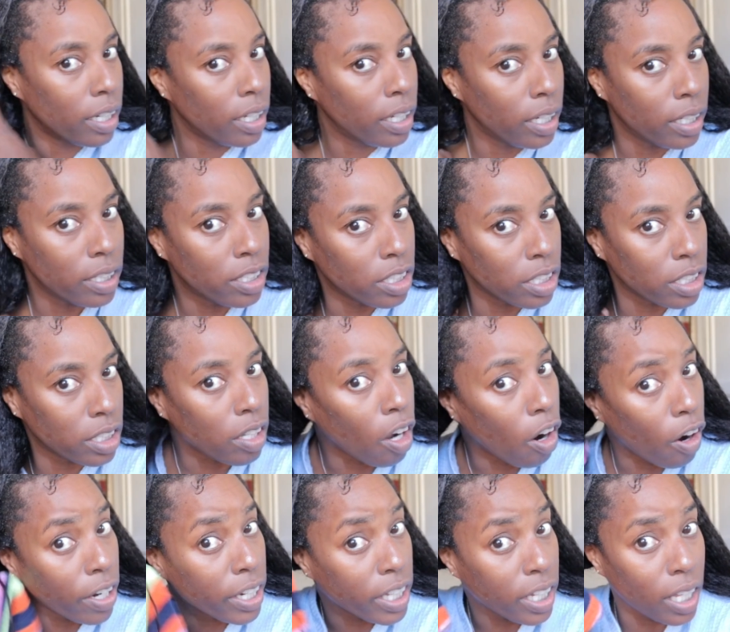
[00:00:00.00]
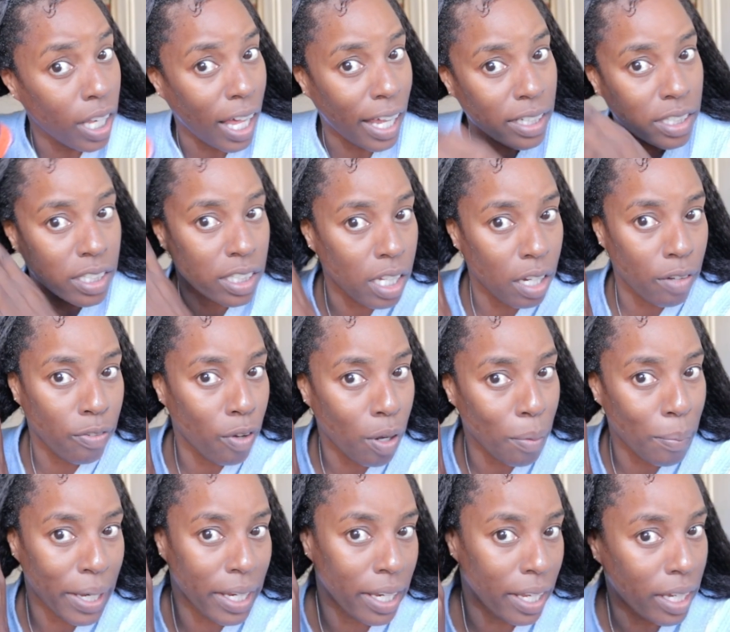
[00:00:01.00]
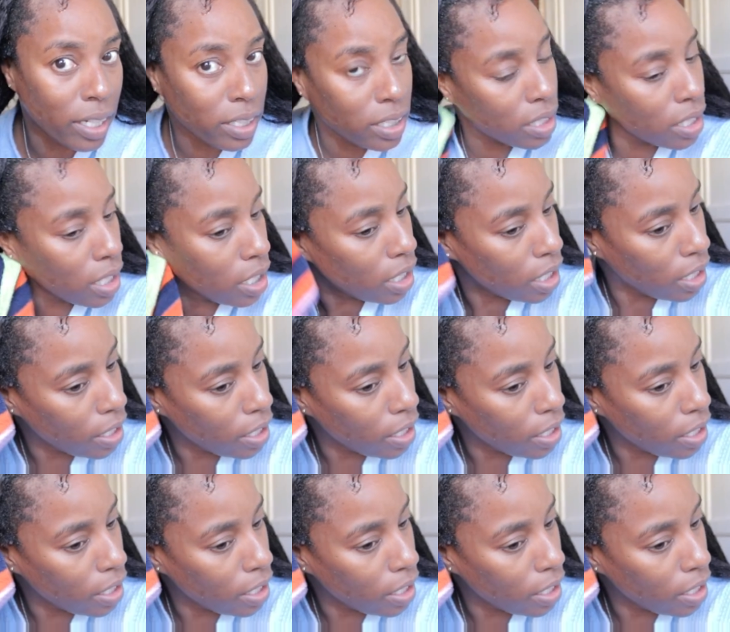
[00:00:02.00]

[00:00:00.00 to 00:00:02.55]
it's just already a lot of stuff on my desk.